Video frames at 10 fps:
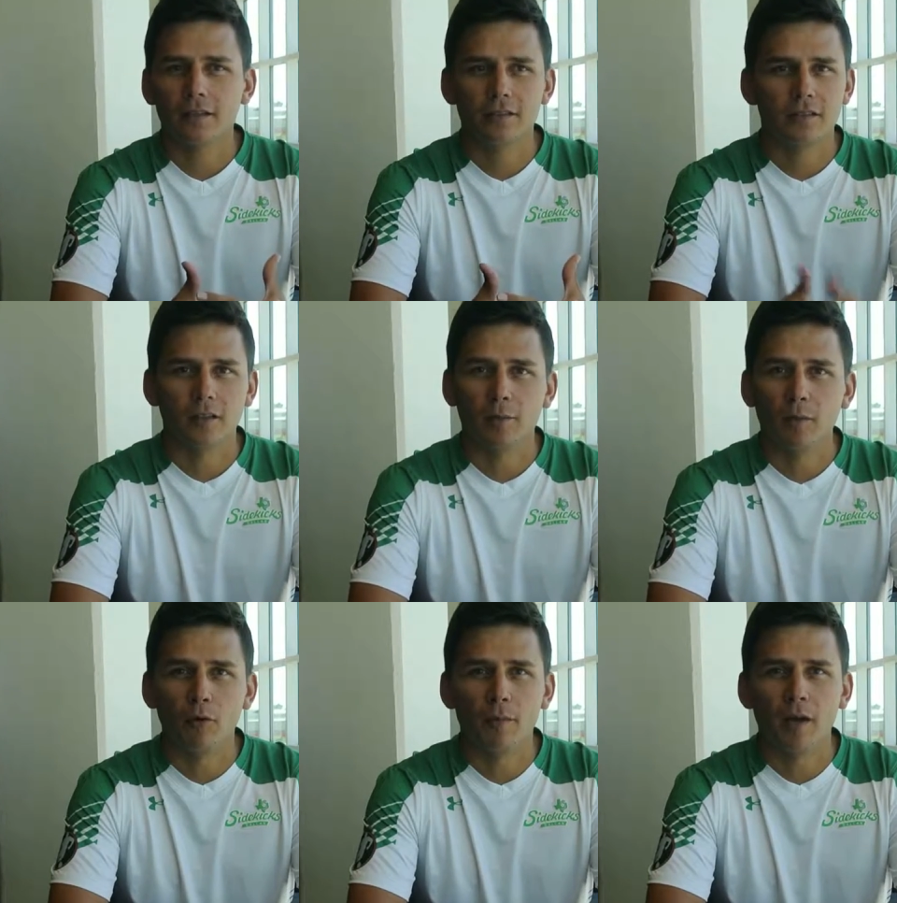Just a little
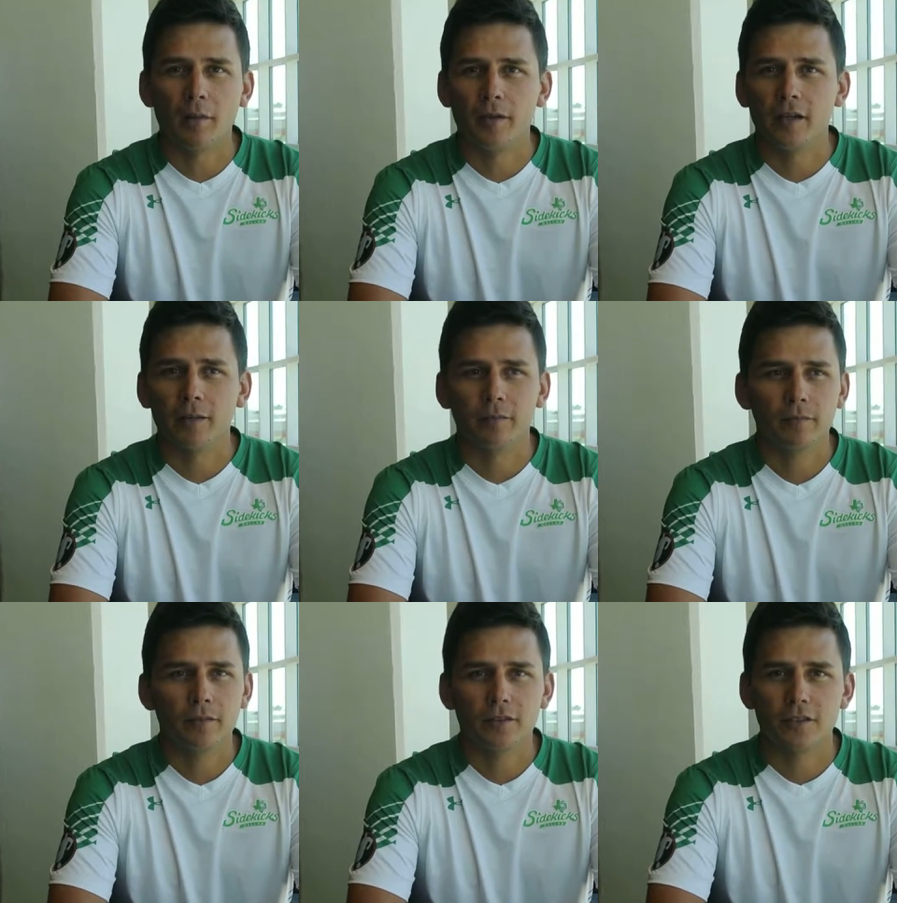bit more about me. I'm
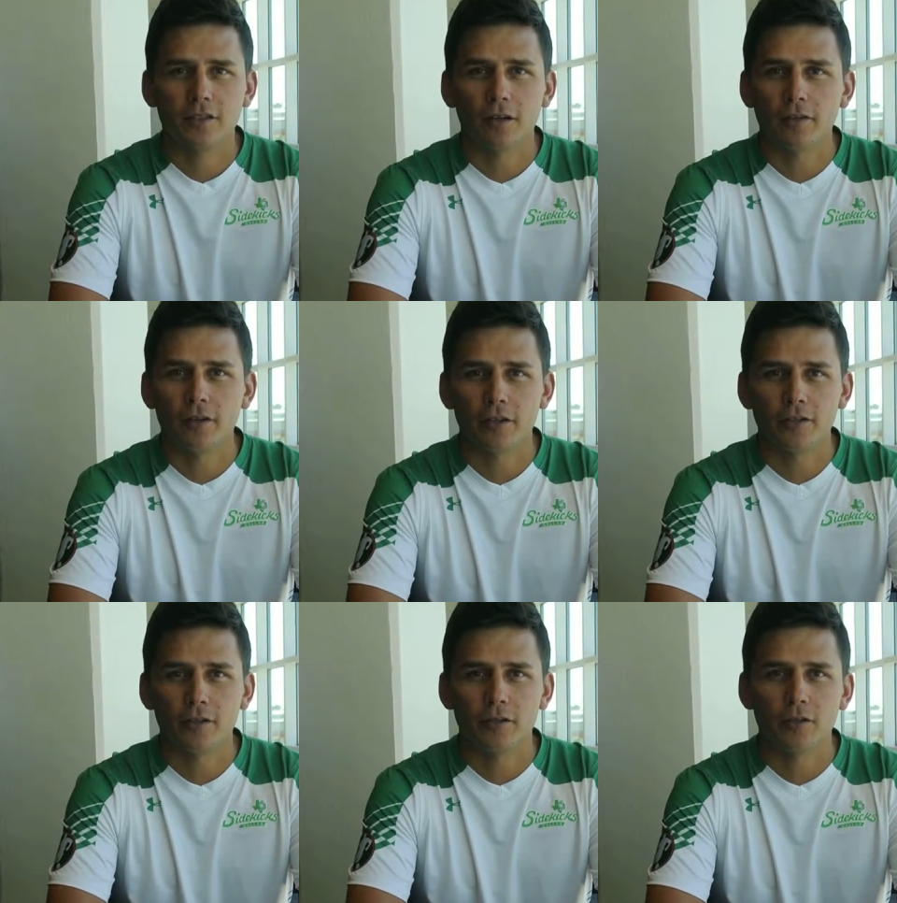just turned
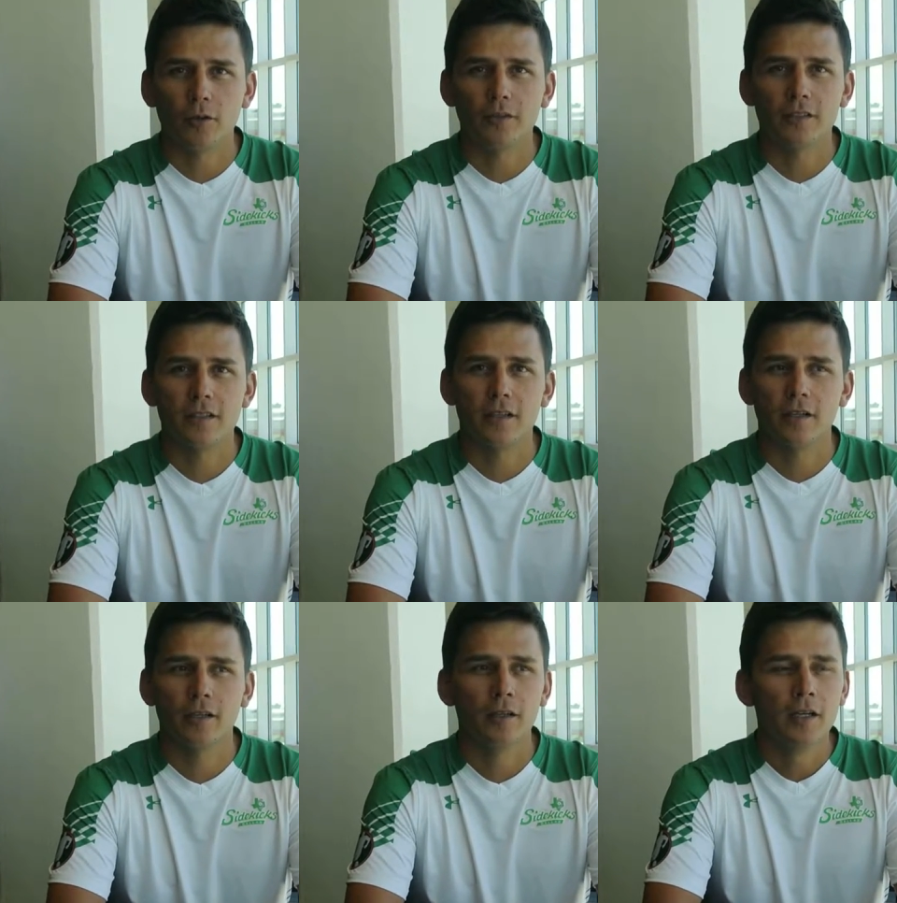32 years old this
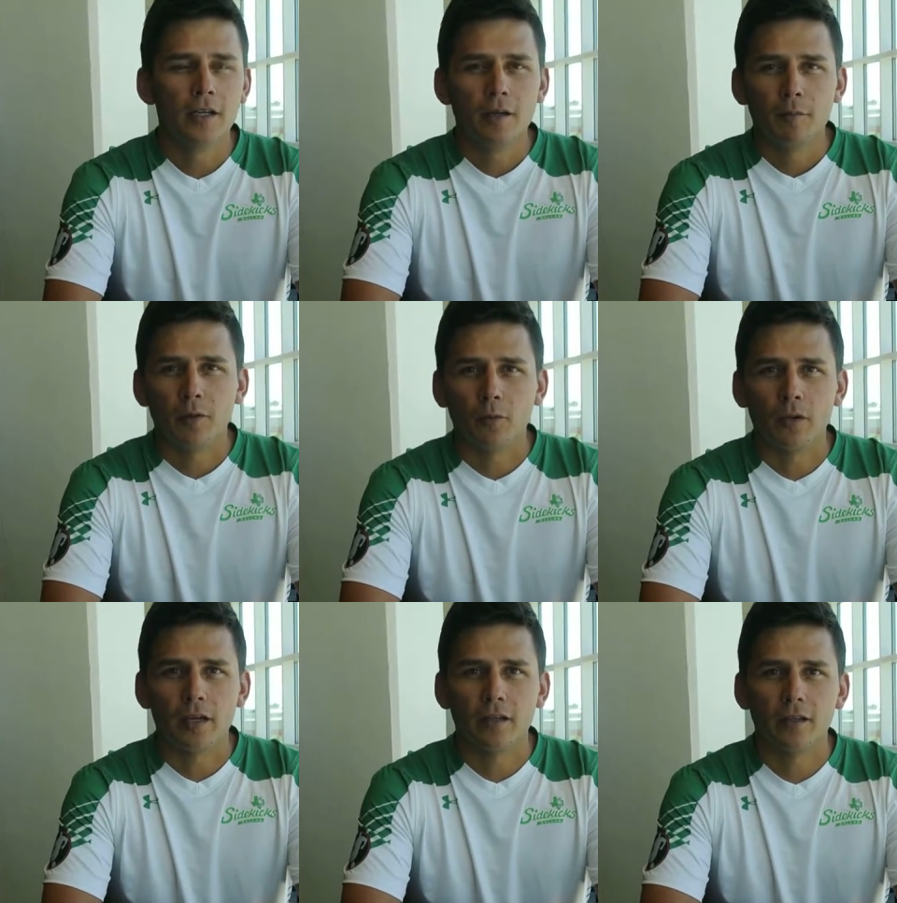year. Been
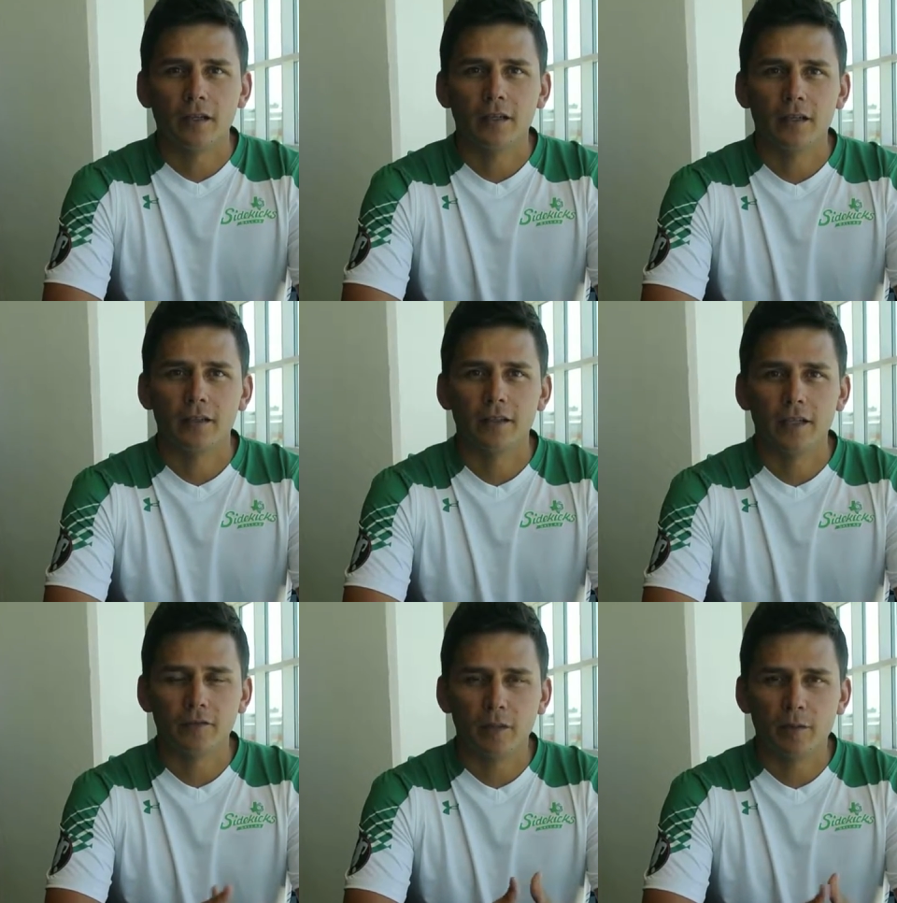working in the
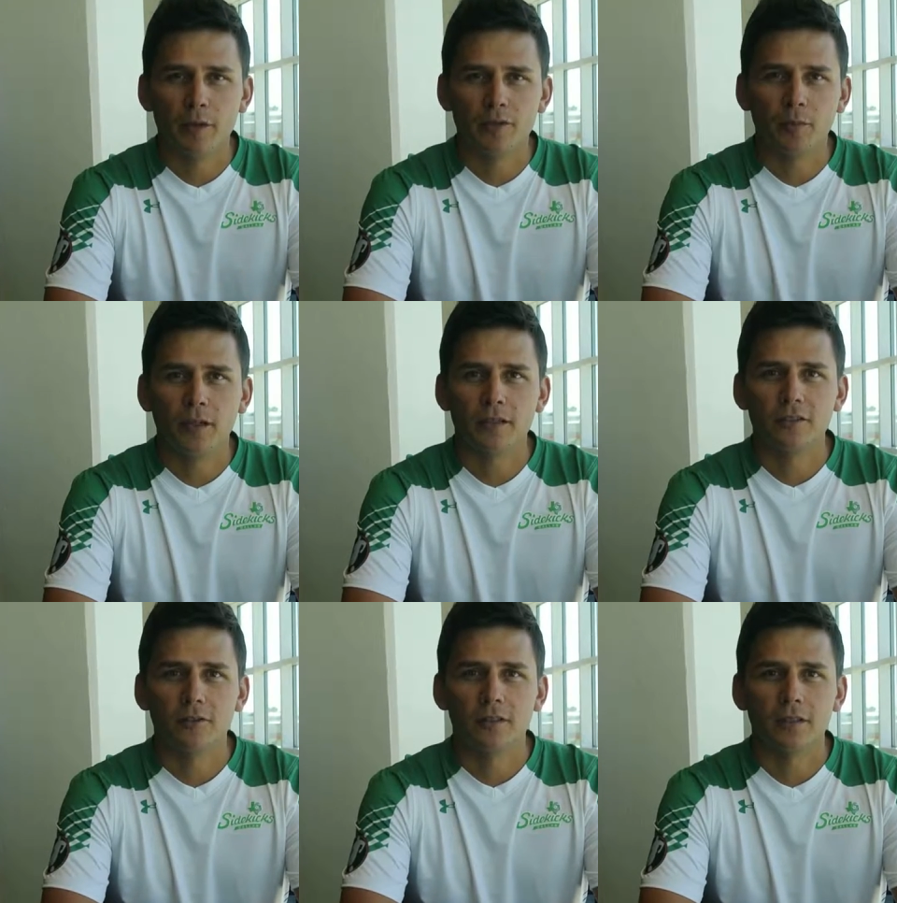DFW
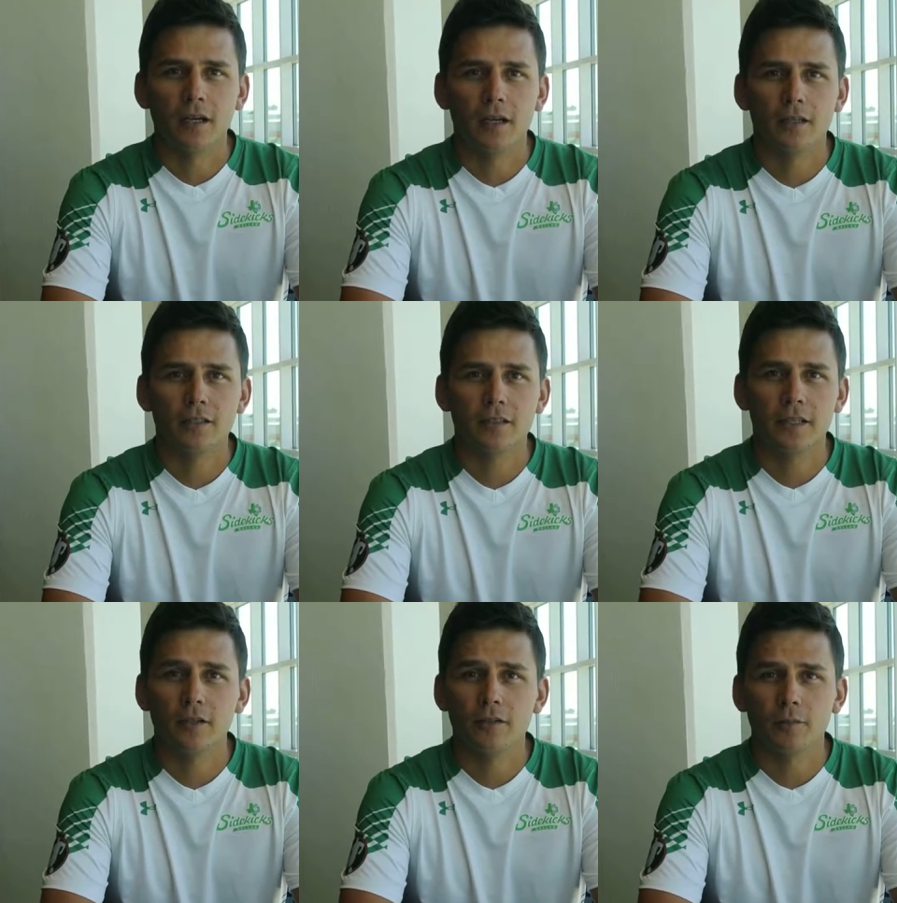Metroplex doing
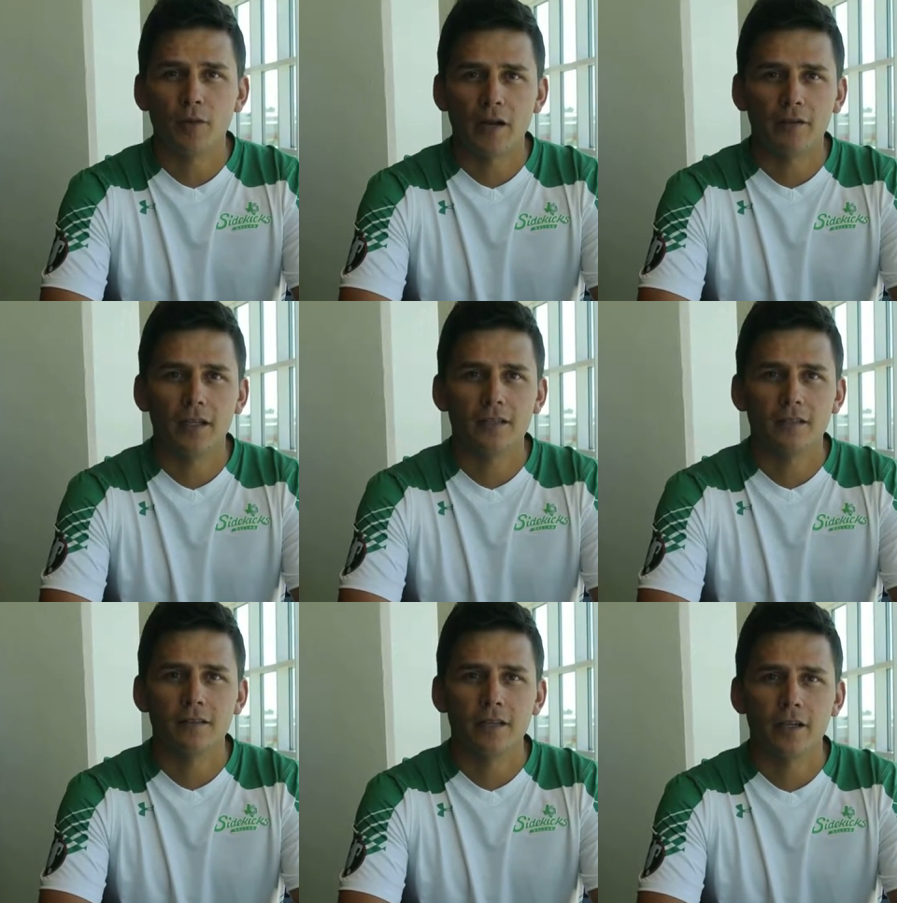skills and private
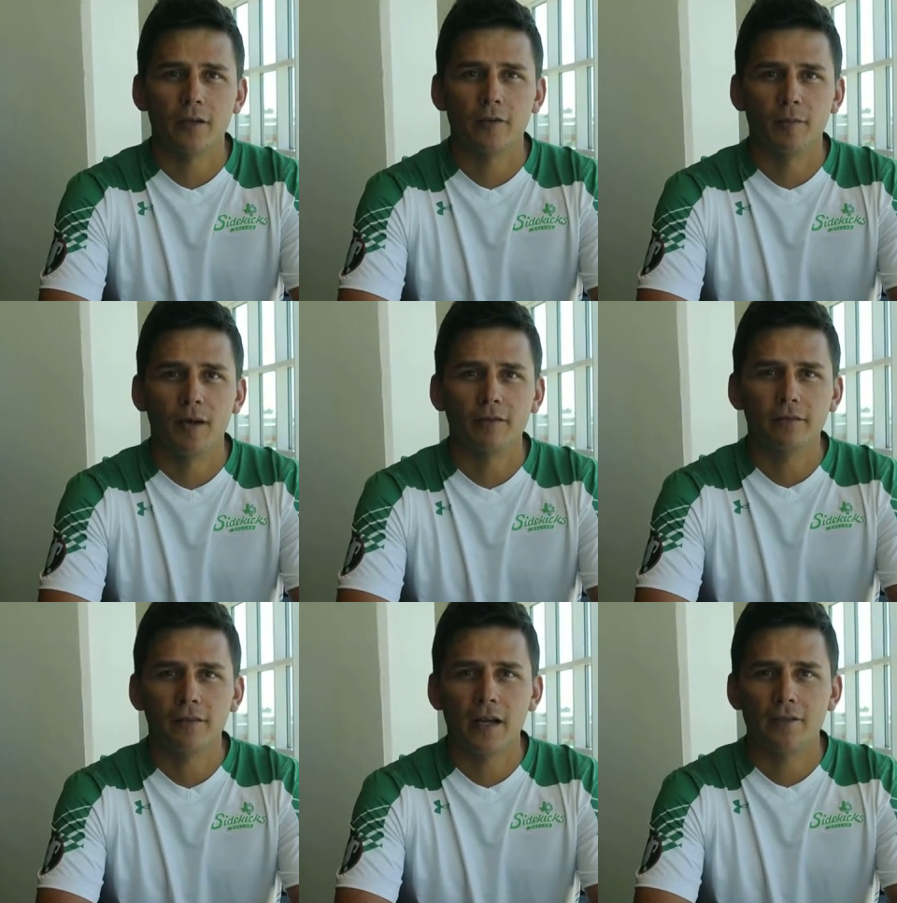lessons here for about
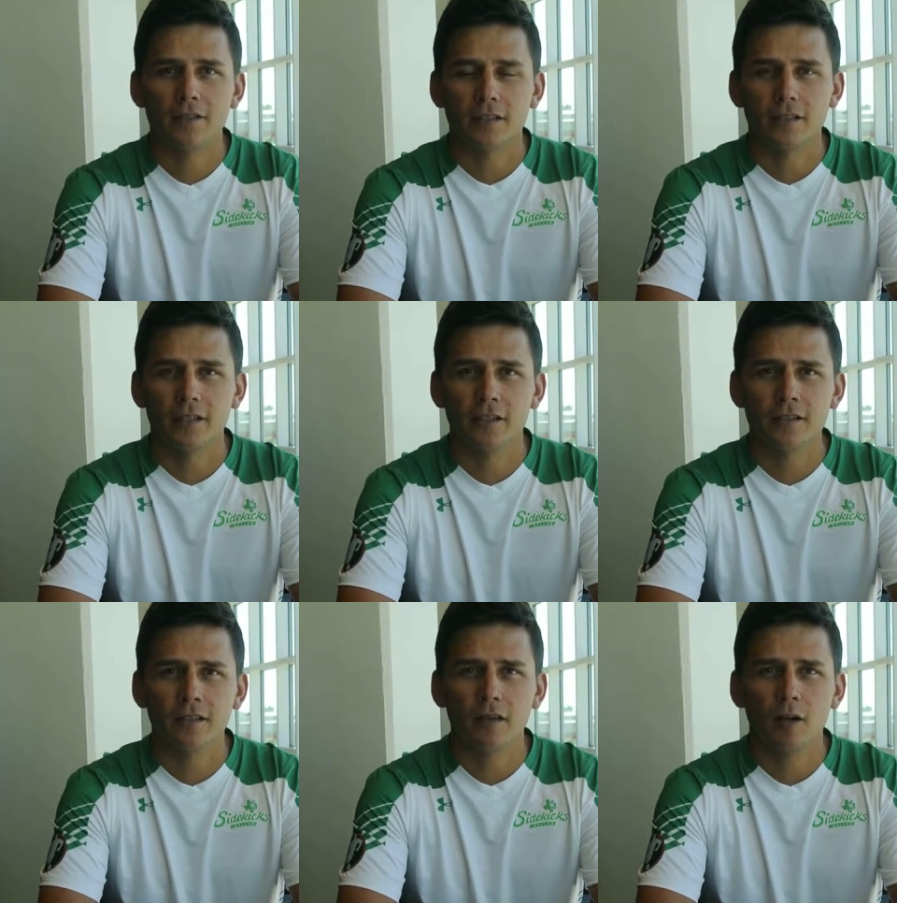5 or 6
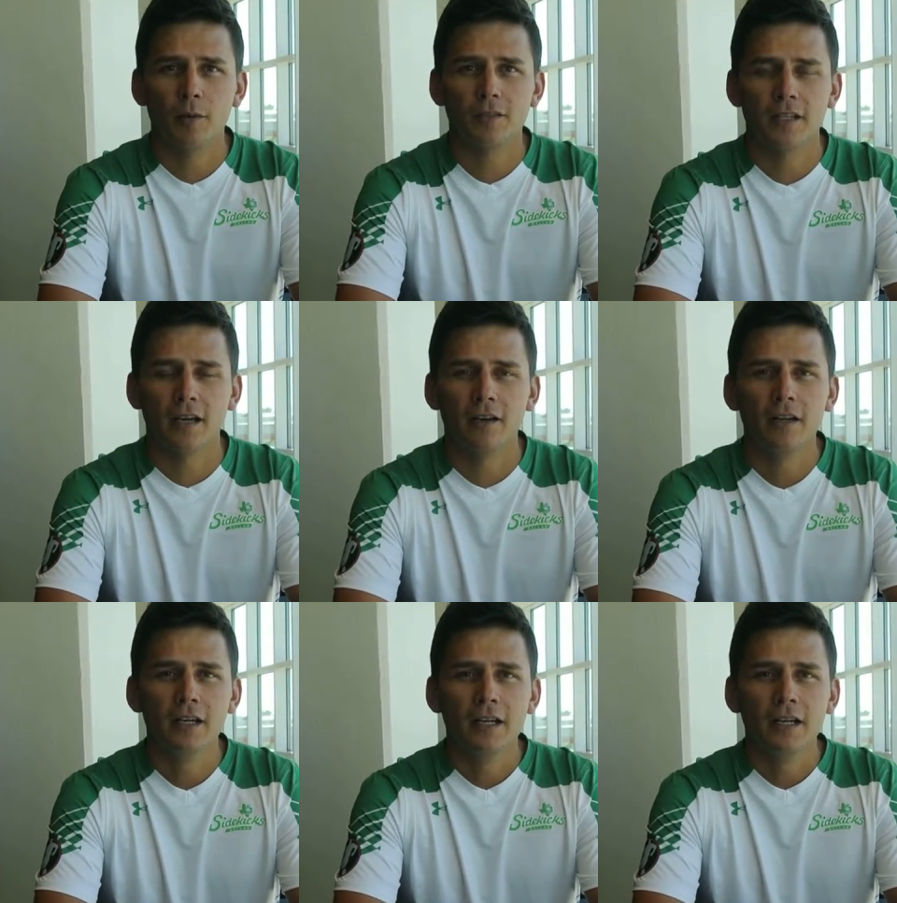years almost now.